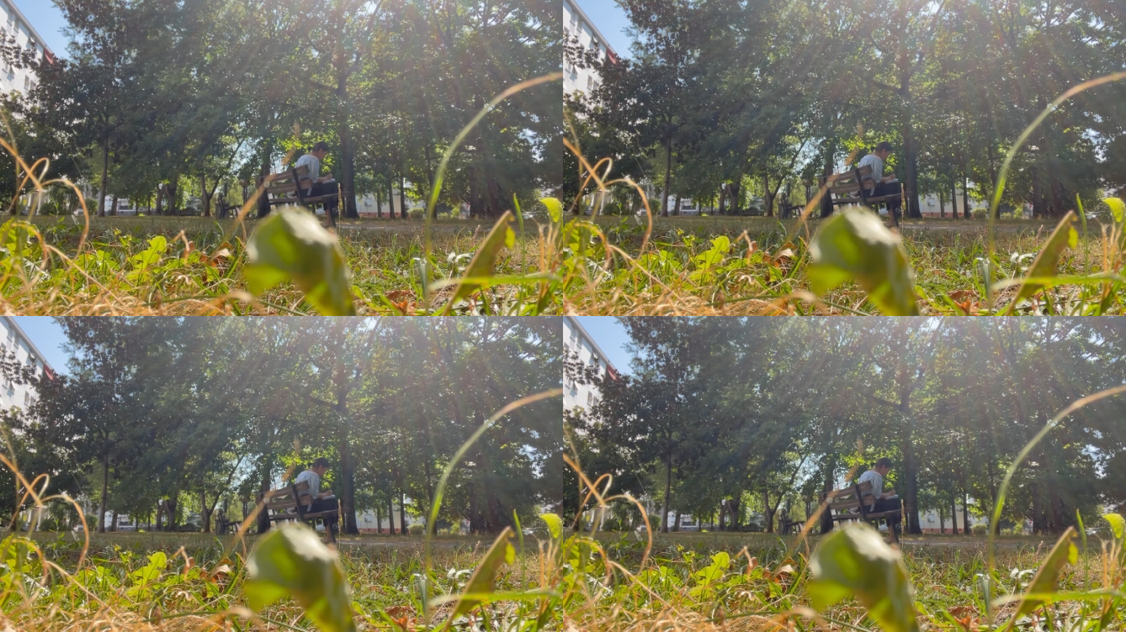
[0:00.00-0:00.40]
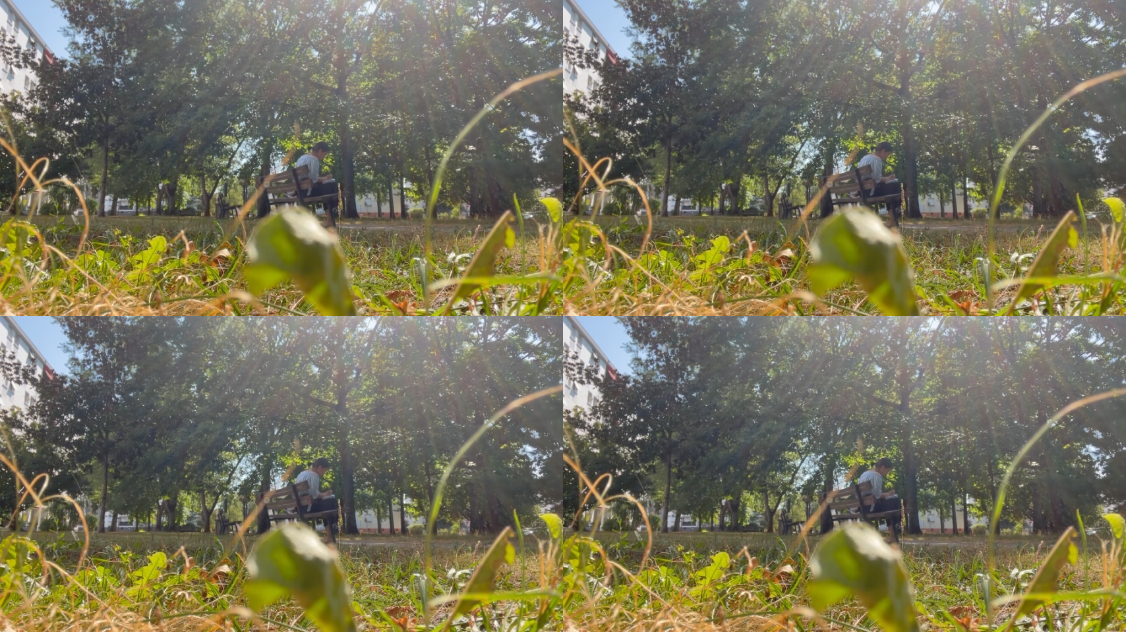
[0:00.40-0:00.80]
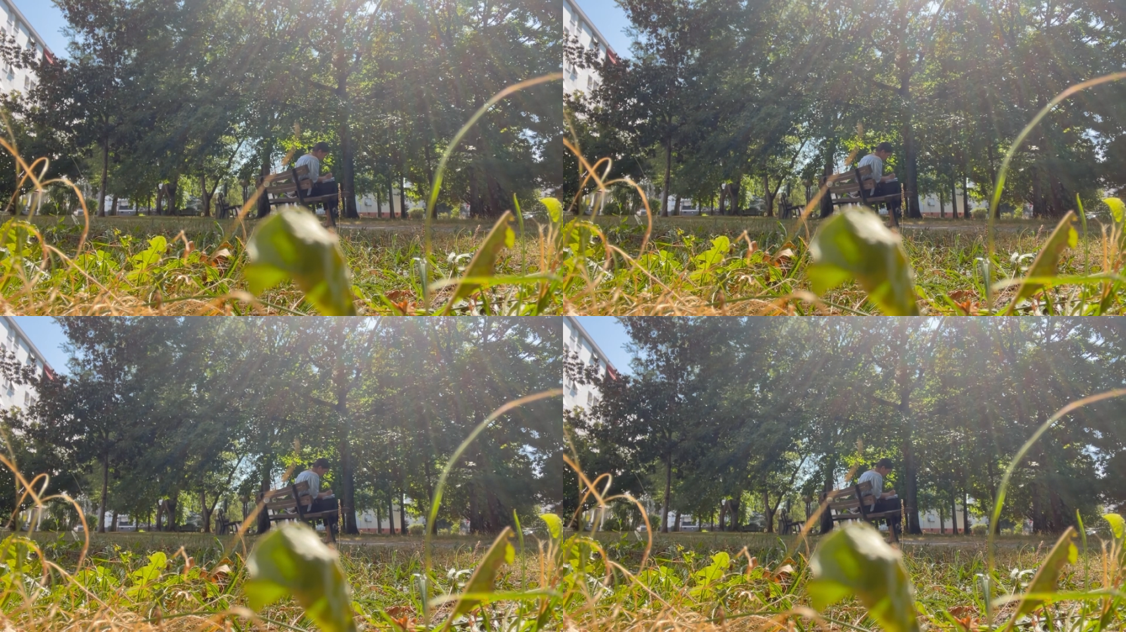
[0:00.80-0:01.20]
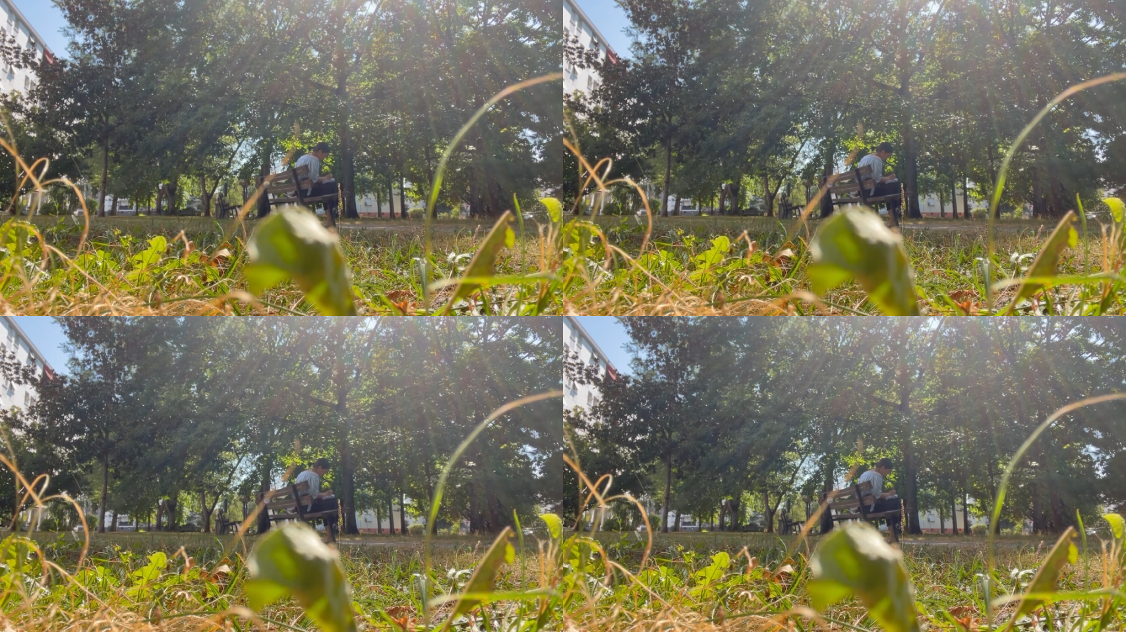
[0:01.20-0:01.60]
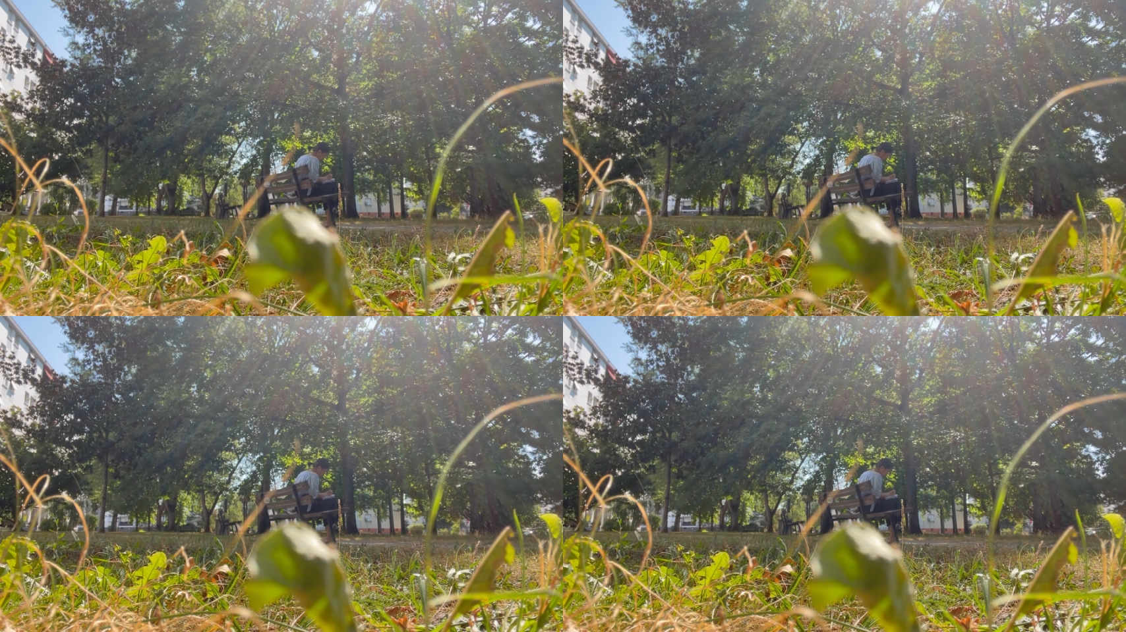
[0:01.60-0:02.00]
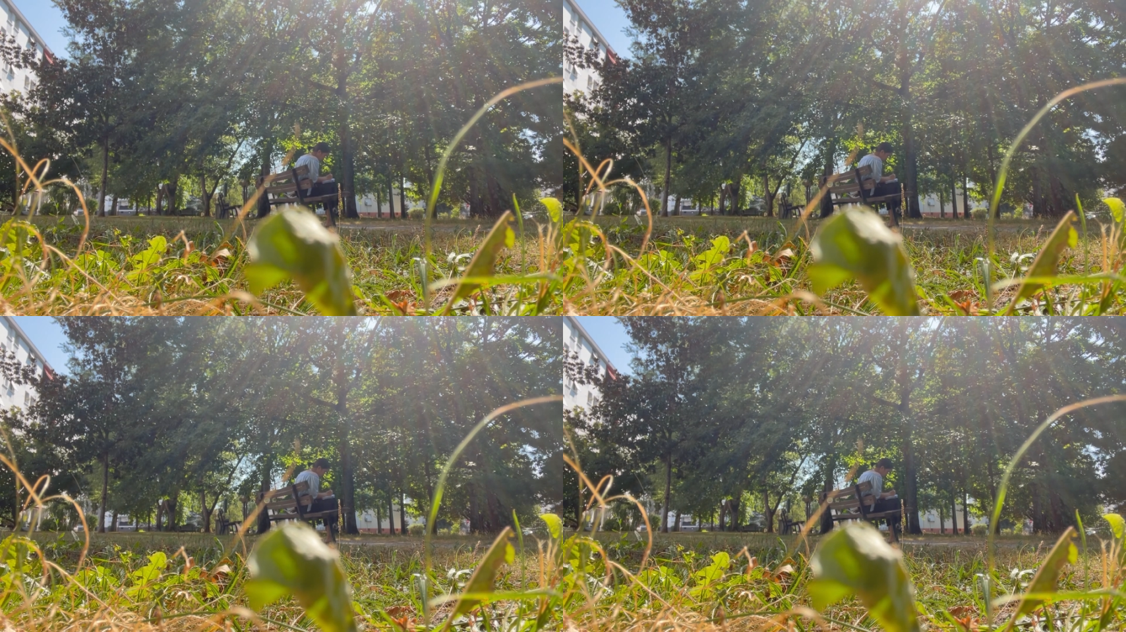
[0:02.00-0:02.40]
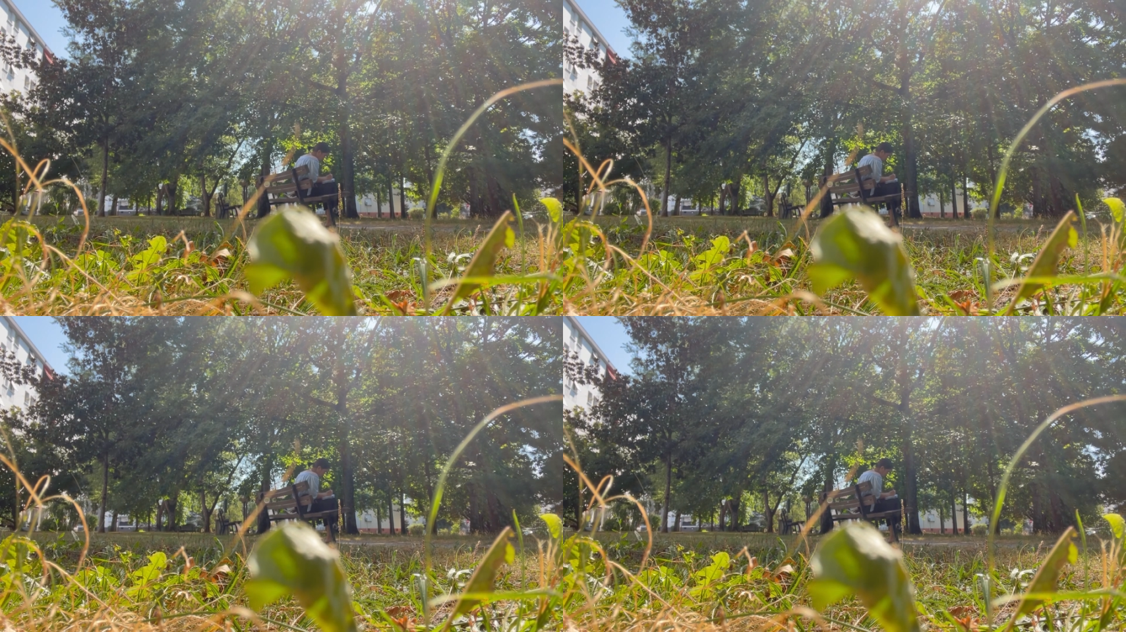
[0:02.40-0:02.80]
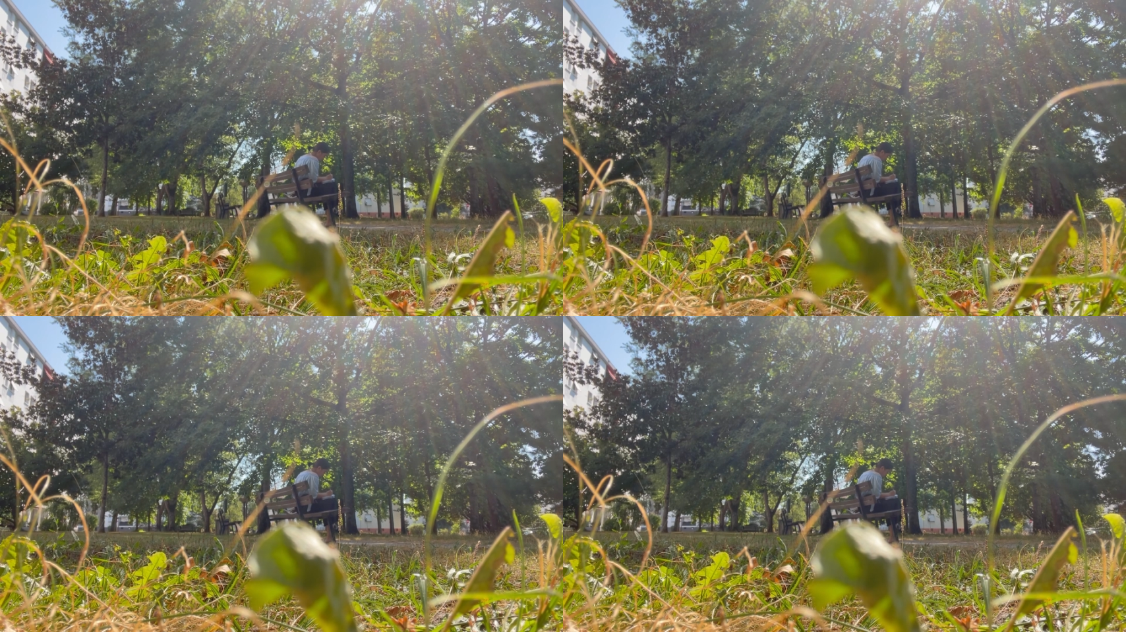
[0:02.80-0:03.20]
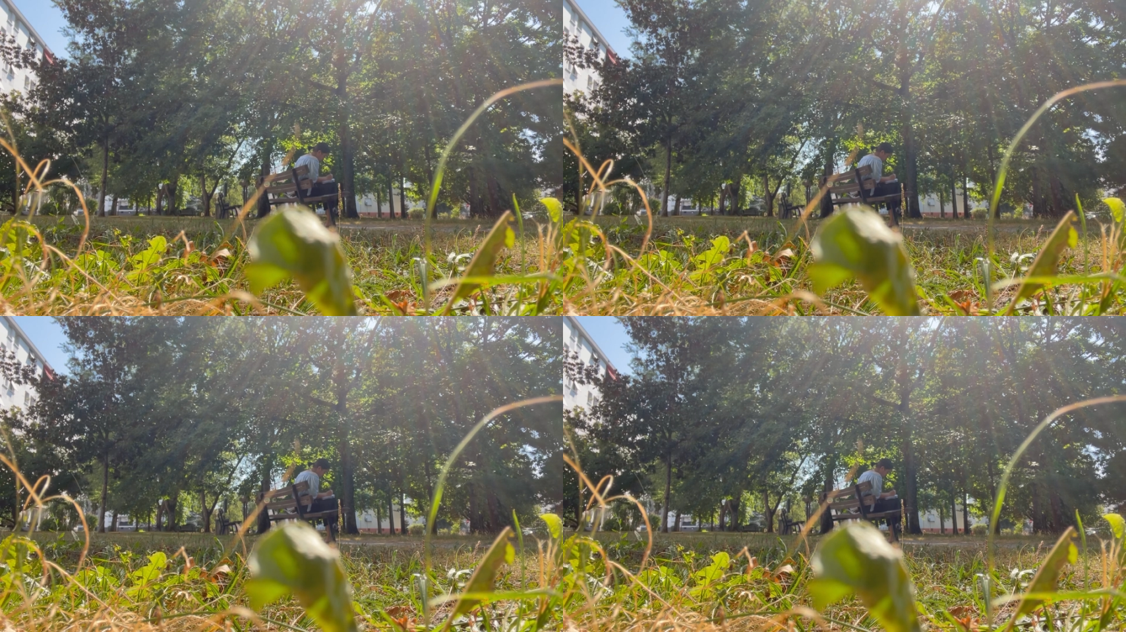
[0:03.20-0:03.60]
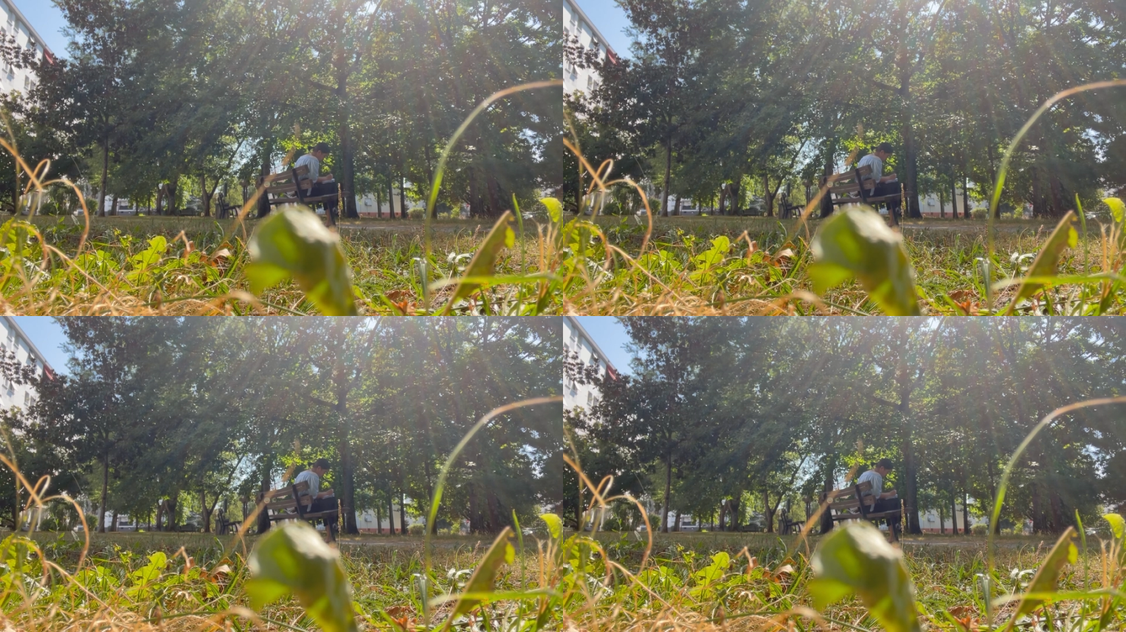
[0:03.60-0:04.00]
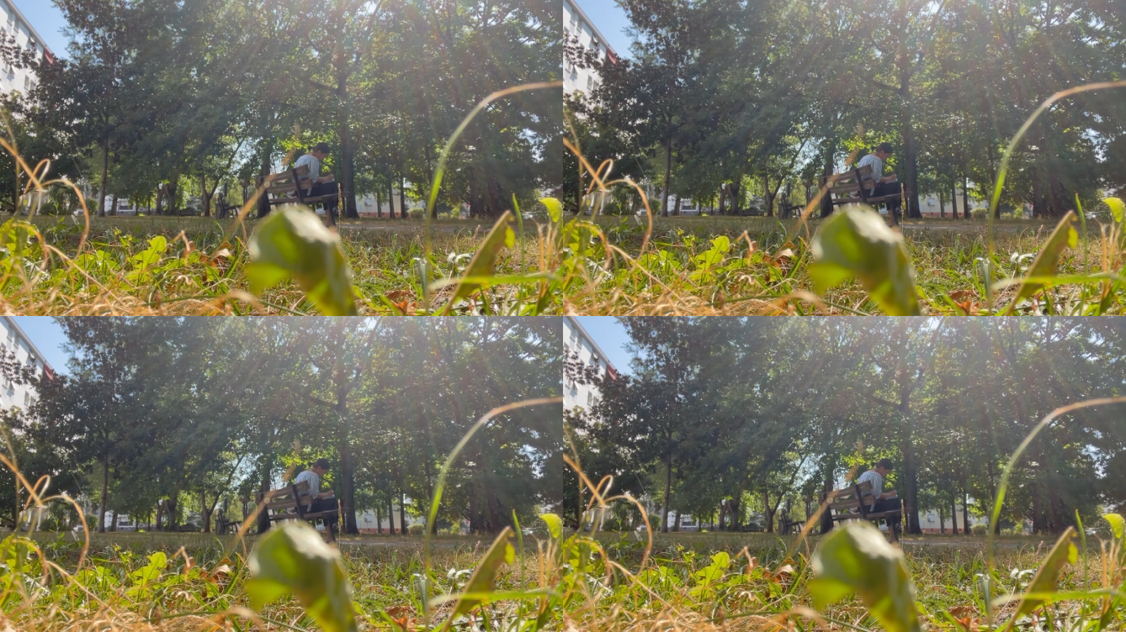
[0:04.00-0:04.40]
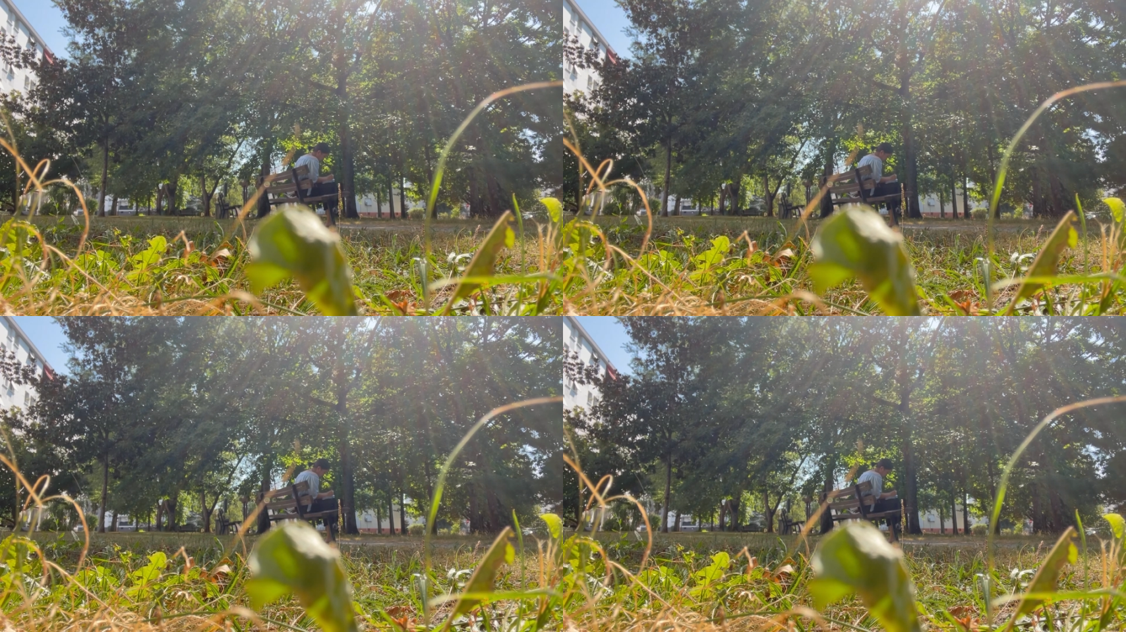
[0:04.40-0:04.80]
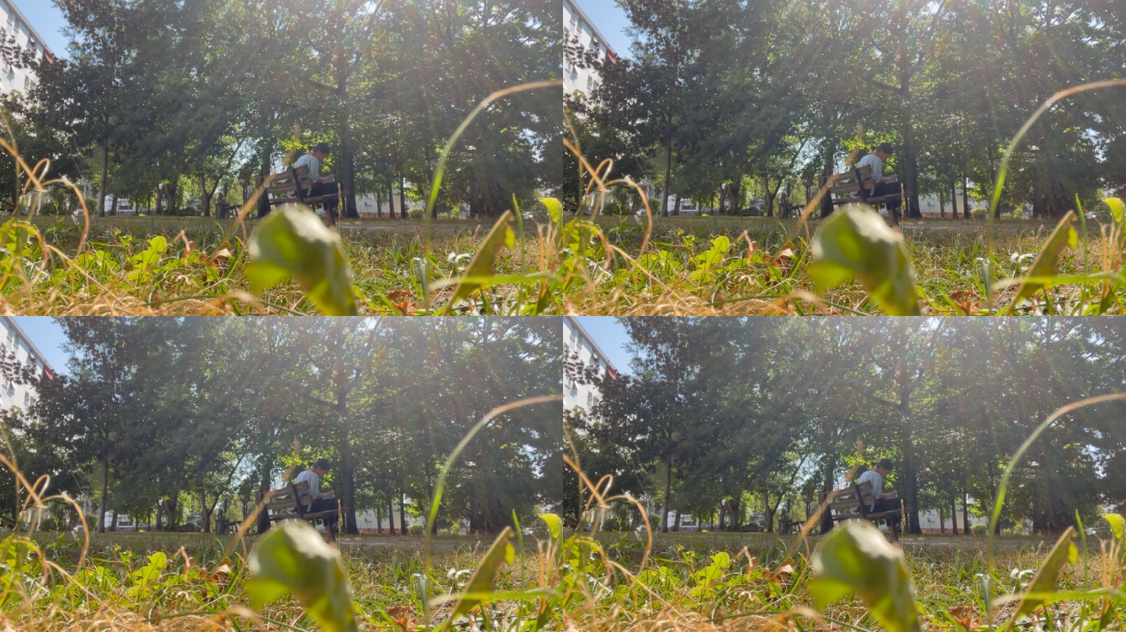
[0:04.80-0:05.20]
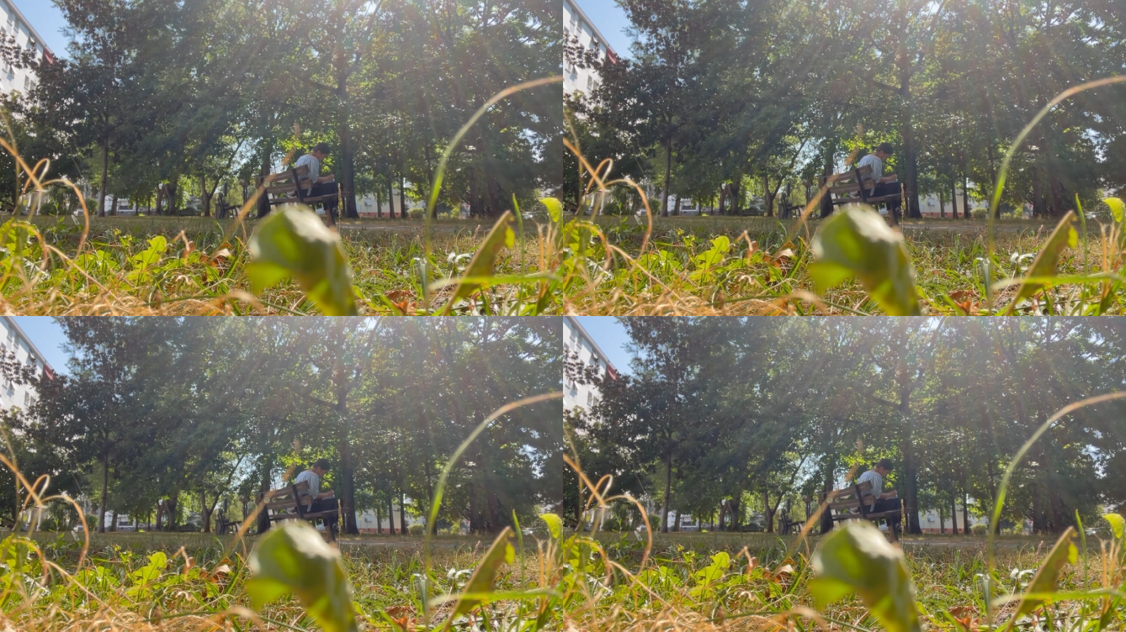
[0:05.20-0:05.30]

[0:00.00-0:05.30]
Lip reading: (no speaker visible)